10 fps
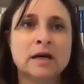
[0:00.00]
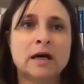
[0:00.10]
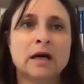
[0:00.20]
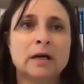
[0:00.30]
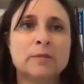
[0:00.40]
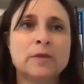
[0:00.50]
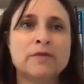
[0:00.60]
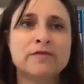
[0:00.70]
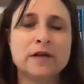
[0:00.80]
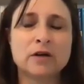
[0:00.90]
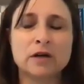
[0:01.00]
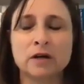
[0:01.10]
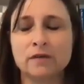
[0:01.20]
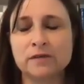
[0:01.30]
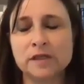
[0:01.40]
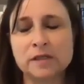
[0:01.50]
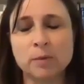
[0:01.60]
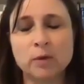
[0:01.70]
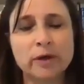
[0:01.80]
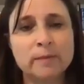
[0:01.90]
the fear of
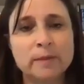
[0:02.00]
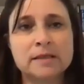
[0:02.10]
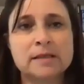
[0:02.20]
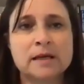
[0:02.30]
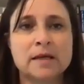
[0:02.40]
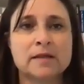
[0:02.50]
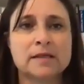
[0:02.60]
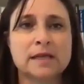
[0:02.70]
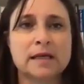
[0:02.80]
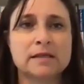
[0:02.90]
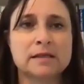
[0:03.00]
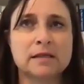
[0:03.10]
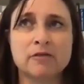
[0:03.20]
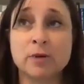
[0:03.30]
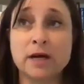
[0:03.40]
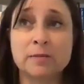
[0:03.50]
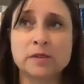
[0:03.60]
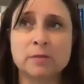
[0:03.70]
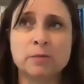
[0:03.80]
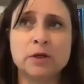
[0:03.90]
disappointment, the sense of perhaps
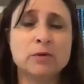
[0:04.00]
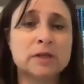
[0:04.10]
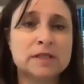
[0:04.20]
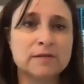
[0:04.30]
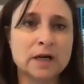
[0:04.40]
a punitive